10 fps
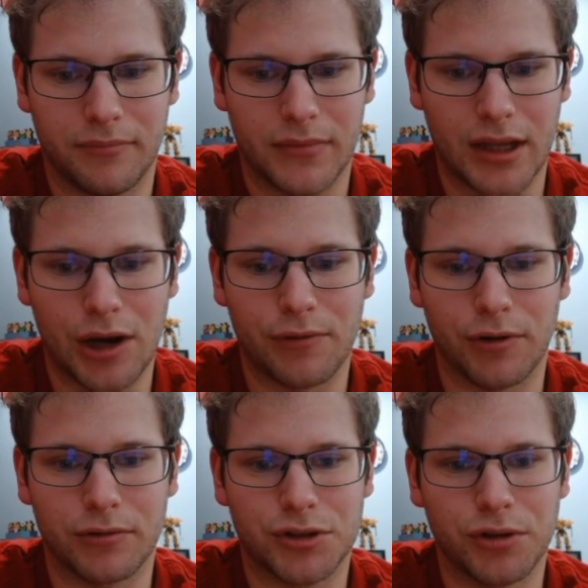
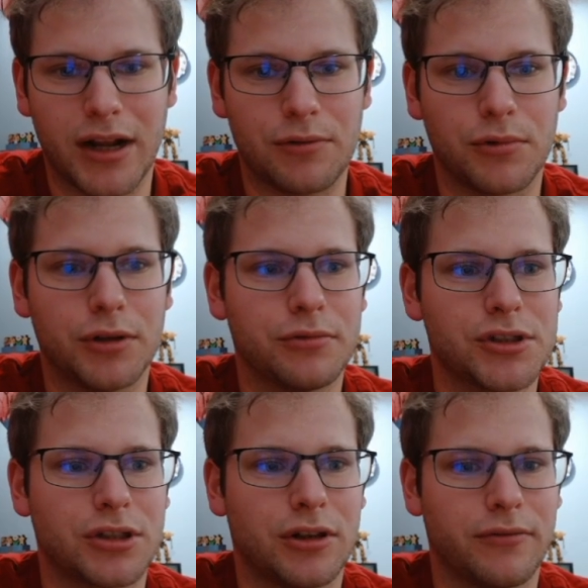However, Trunade will
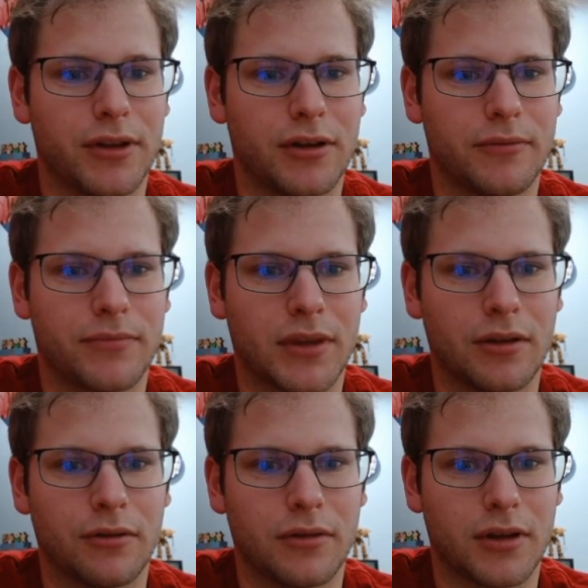resolve, though.
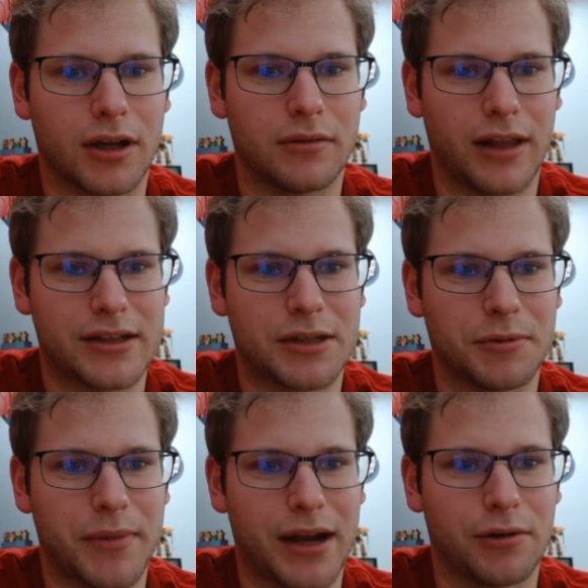The last couple
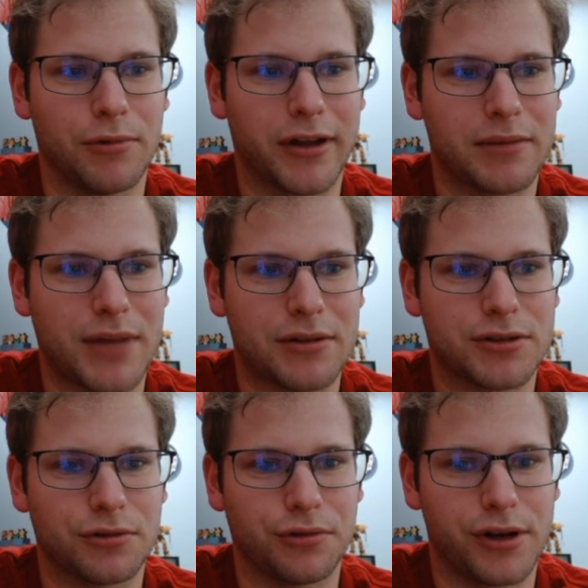of backer will get bounced
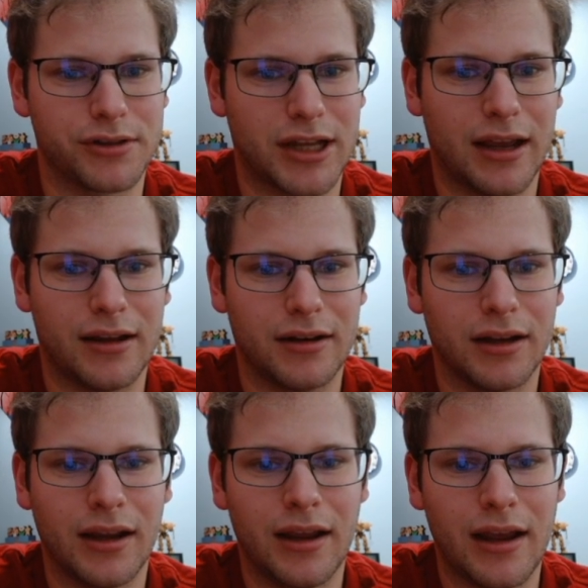to Royal's hand.
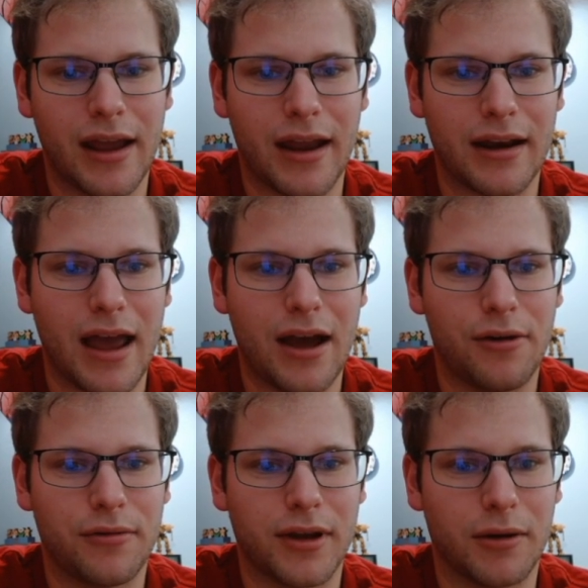And
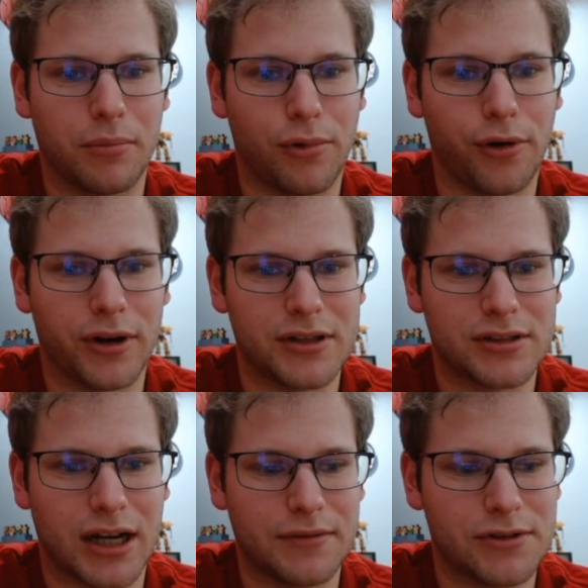now their board is
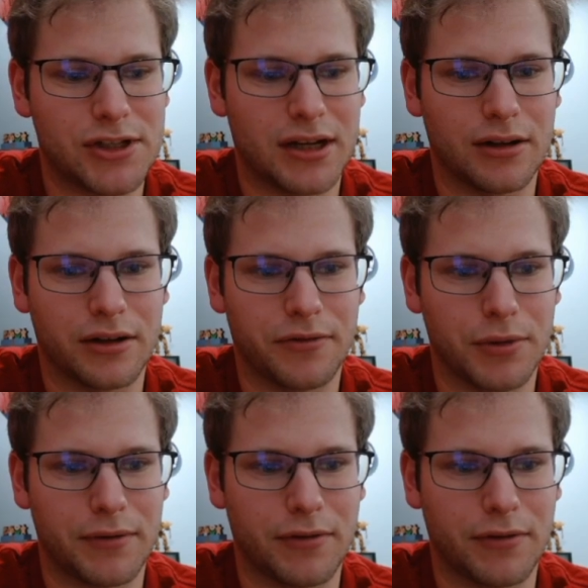kind of a sitting duck for whatever